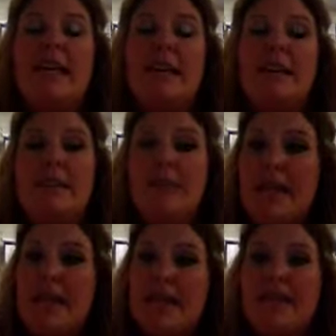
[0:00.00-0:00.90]
Some of
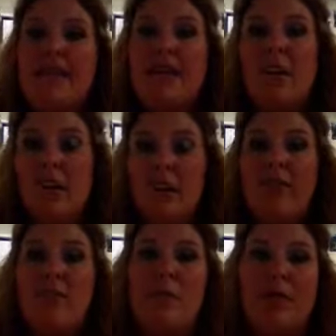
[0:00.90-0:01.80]
the things that our
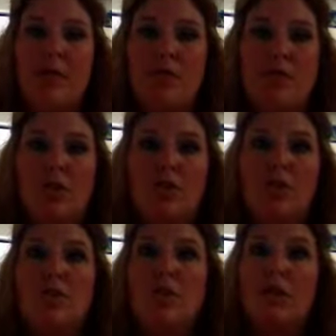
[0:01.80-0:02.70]
government controls
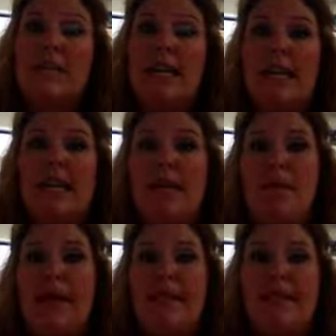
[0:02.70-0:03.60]
as far as
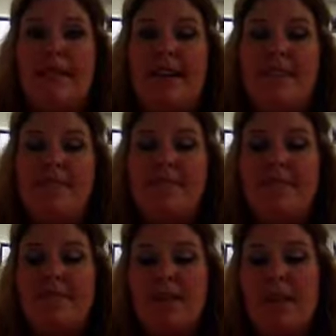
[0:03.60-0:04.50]
economic activity,
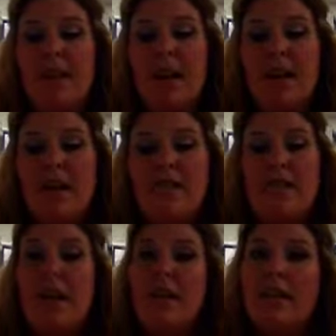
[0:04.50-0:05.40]

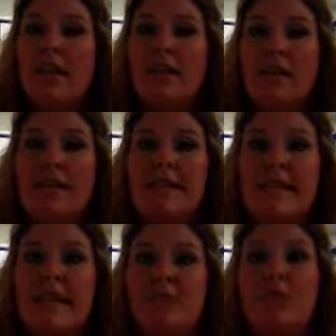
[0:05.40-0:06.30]
the government
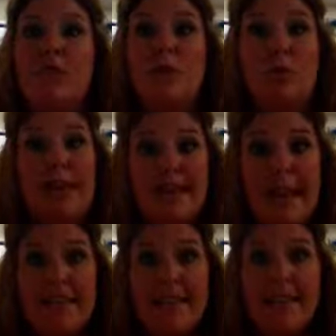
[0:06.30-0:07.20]
says you will pay
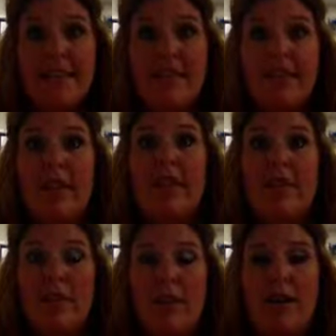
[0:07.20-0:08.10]
taxes. Okay, they
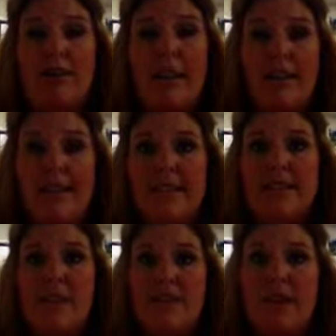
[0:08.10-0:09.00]
require
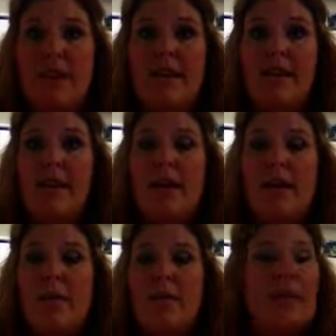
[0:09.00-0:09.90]
taxes to be
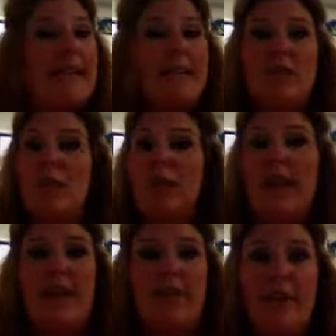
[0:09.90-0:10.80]
placed on
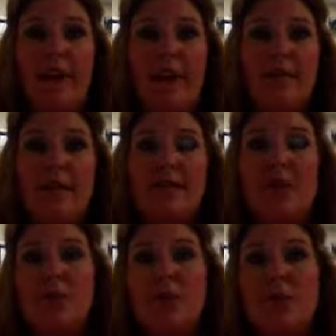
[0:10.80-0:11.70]
every item that's
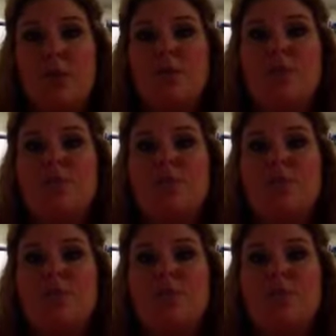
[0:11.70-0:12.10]
bought and sold.